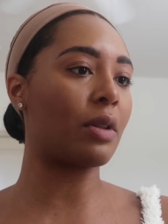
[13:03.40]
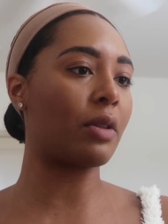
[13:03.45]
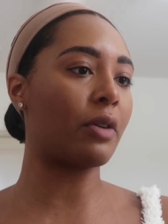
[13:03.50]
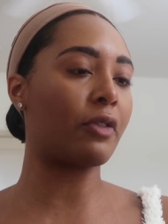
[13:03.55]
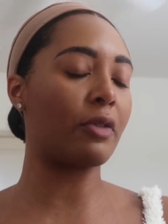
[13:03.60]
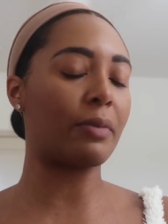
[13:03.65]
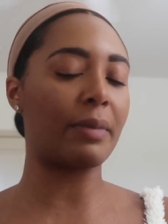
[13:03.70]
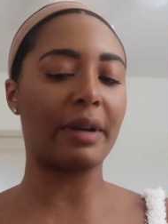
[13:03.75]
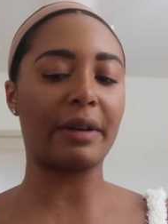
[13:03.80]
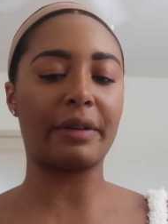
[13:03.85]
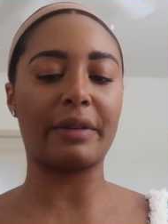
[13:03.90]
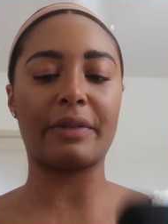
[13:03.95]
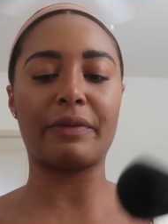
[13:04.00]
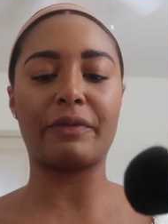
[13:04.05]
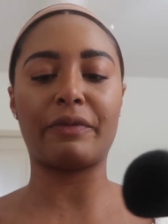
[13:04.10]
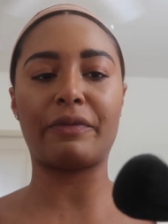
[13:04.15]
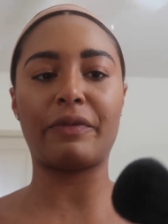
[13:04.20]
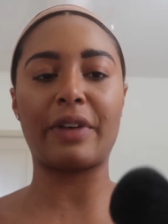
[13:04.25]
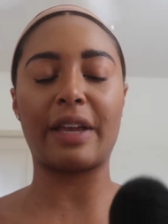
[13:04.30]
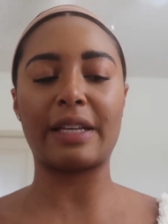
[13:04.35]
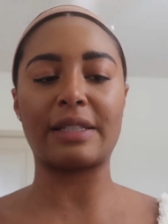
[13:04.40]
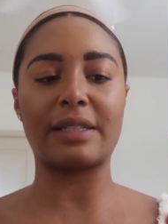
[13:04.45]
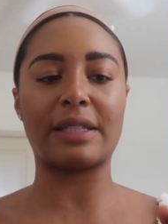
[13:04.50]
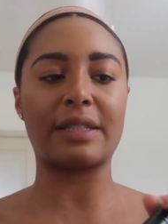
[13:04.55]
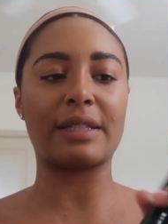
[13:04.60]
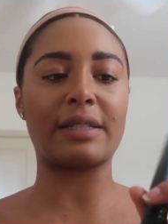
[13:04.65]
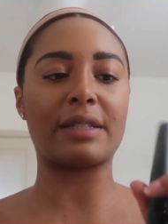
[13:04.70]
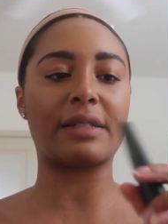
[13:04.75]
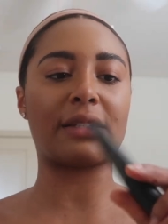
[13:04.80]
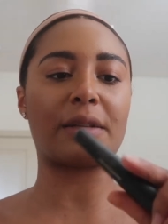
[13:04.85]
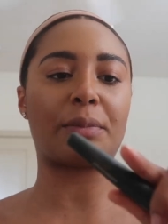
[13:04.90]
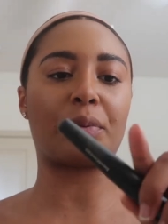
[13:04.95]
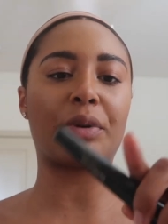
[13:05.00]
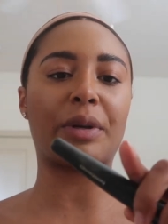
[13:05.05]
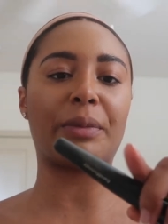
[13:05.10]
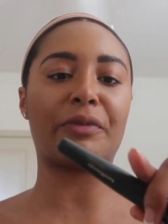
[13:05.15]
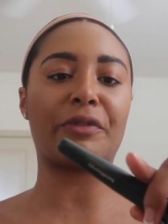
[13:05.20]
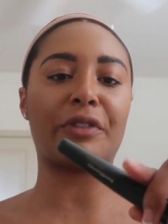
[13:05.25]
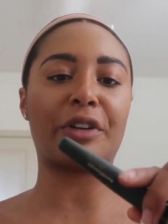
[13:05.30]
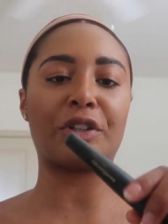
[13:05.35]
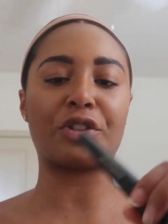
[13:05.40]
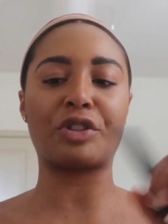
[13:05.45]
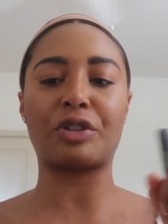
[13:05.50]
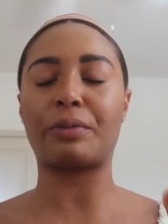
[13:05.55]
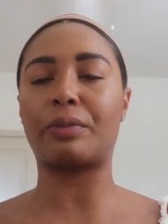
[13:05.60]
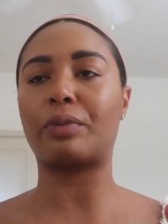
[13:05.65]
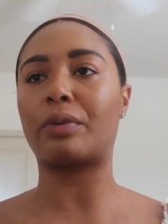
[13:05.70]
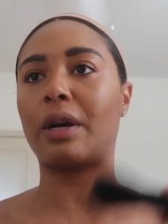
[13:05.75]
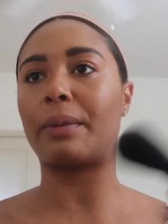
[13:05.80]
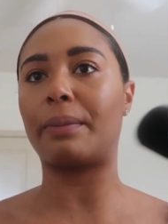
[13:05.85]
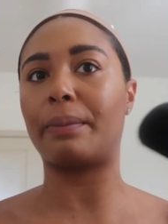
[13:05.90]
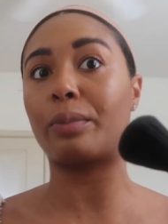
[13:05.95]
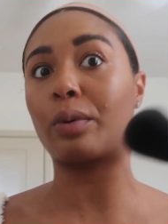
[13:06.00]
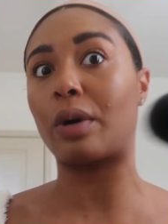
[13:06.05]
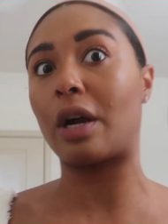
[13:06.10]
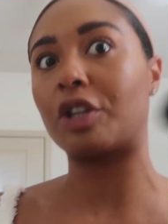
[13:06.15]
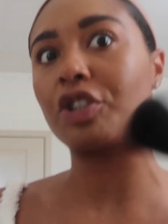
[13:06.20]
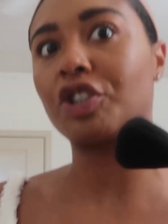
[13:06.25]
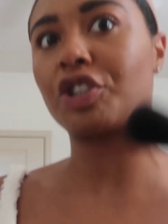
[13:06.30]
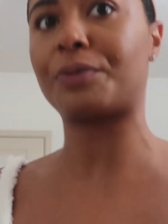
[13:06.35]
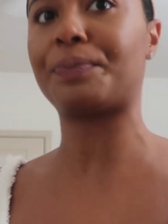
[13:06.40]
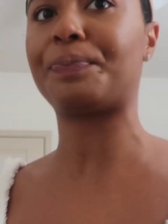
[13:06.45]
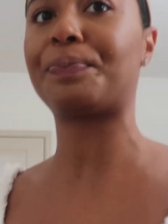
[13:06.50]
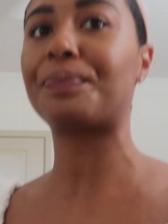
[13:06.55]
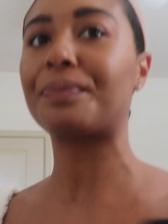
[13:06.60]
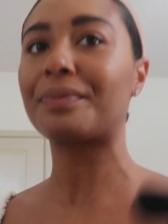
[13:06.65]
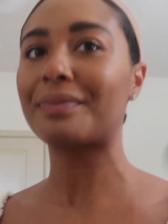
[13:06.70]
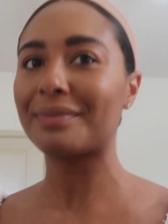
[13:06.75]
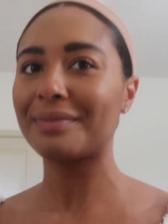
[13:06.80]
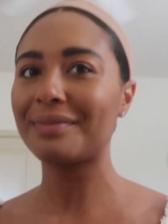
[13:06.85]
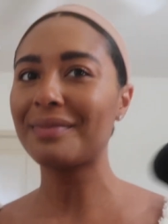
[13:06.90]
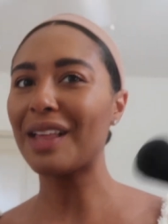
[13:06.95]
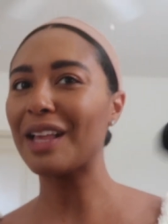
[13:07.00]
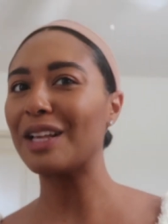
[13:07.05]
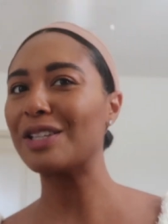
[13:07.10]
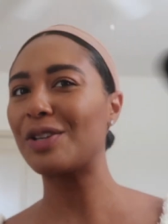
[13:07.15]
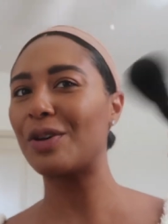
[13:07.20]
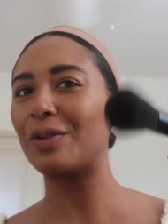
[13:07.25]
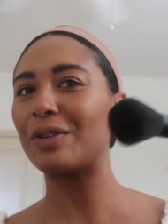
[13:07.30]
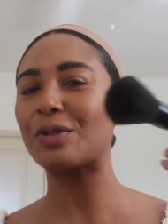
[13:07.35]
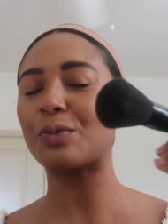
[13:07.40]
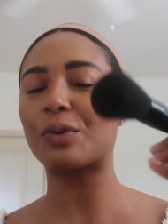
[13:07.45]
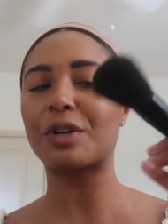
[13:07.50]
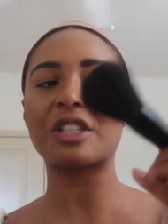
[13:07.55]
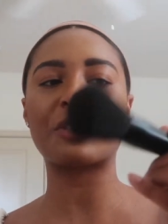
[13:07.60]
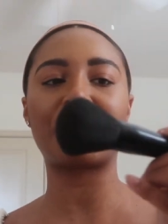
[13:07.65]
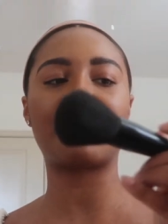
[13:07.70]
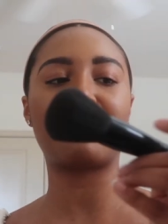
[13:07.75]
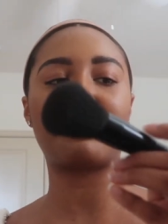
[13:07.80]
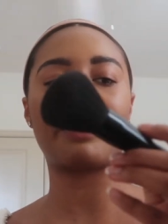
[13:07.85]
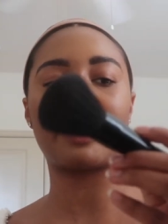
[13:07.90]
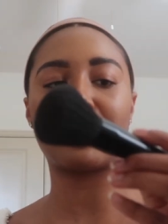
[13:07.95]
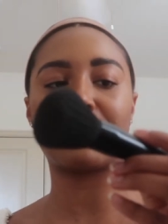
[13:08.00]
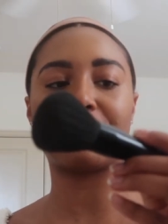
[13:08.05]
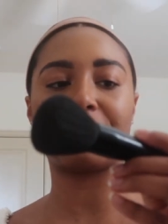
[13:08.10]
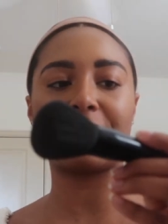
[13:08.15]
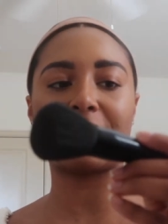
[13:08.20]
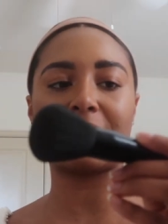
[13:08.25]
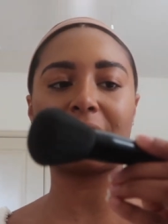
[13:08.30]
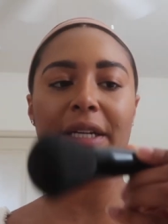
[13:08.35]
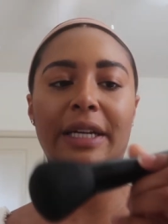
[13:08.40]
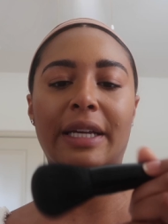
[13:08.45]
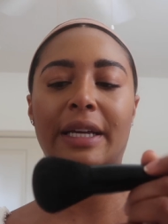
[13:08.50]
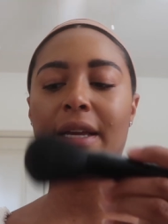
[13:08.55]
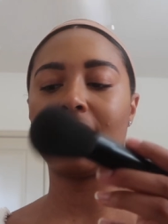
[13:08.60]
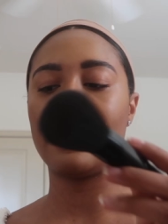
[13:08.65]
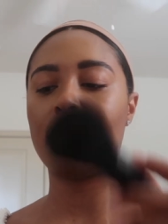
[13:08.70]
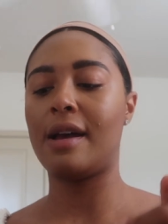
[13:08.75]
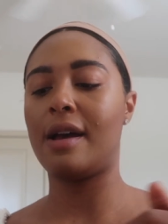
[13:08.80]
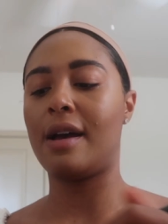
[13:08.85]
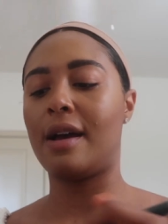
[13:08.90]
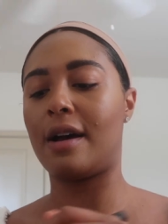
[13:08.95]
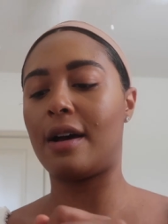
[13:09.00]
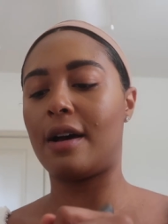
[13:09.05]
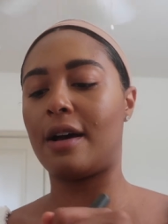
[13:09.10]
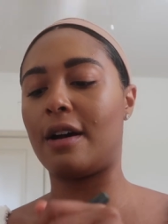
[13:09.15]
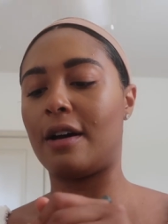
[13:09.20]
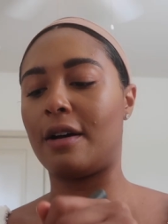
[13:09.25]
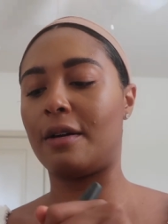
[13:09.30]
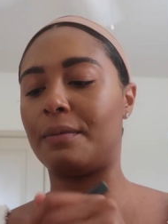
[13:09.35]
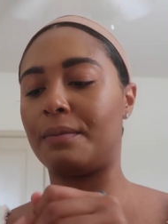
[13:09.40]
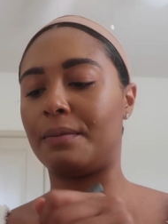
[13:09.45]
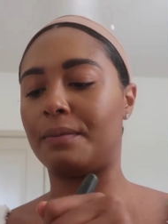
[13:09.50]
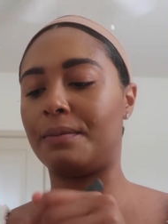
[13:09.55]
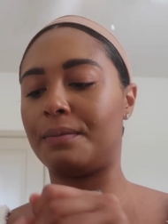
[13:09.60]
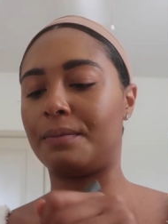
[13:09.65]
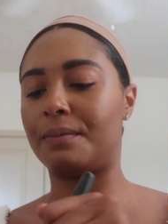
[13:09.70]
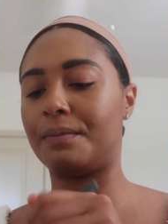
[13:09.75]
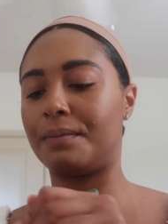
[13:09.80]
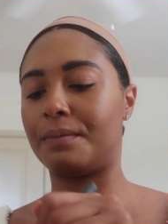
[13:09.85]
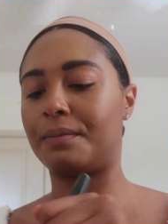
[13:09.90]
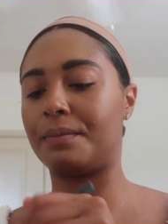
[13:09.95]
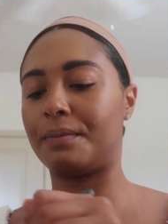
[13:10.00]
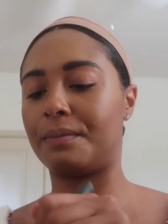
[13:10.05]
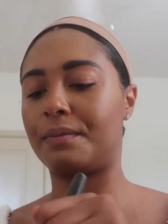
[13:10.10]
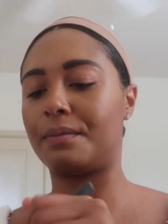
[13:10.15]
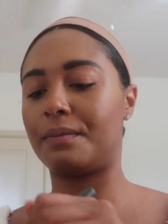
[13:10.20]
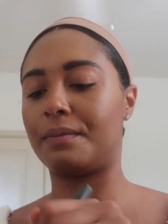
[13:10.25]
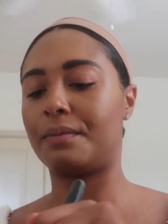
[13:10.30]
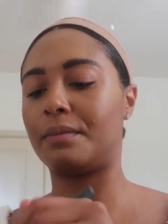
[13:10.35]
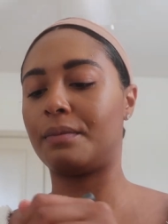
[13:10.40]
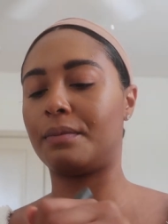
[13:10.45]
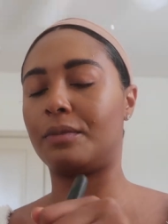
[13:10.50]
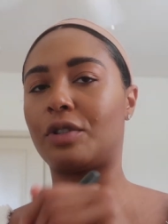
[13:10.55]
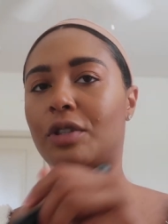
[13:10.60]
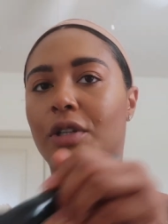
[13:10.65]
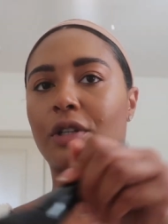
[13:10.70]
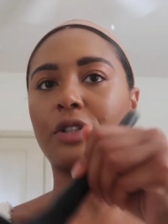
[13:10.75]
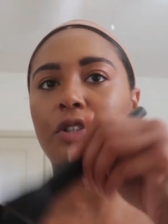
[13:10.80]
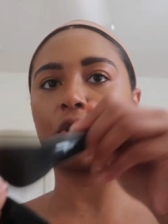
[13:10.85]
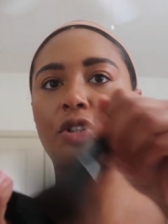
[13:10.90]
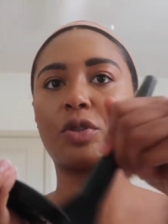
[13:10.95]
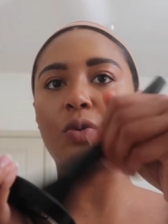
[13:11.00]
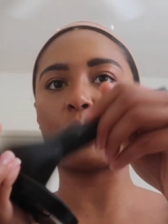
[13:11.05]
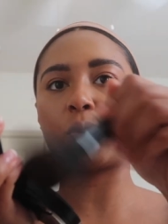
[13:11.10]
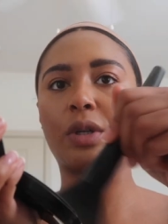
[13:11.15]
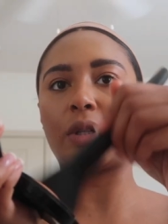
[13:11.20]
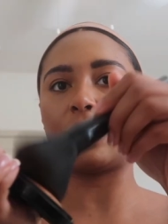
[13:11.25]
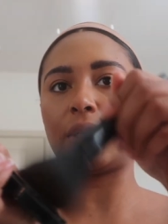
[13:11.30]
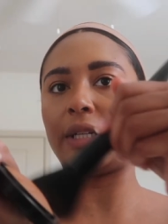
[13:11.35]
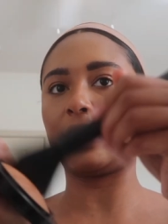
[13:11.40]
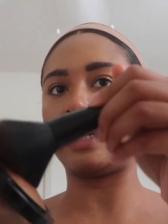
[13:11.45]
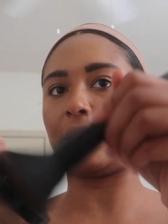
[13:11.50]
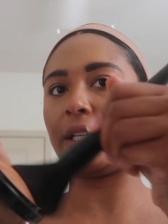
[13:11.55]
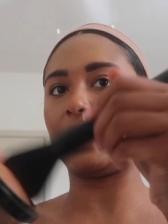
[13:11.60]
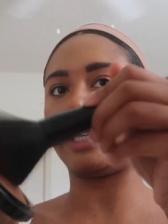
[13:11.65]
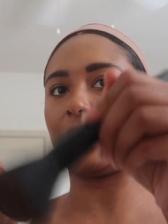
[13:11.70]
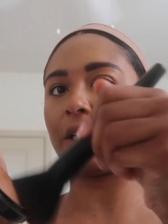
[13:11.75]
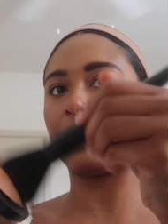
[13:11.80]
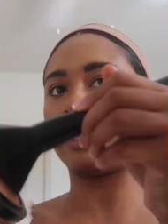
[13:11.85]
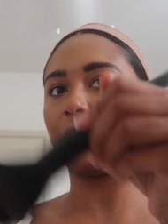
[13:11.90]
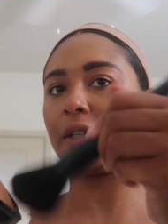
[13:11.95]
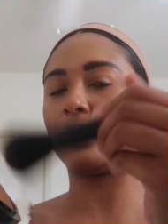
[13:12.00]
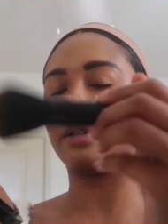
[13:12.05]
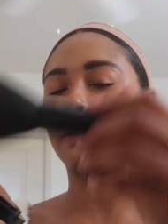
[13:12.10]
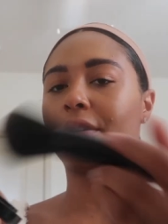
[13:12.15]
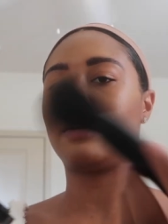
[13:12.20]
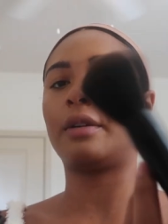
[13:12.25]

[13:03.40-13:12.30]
all over my face. This is a Supreme Finisher br brush. So this works perfectly. Um, just gonna swirl it in here,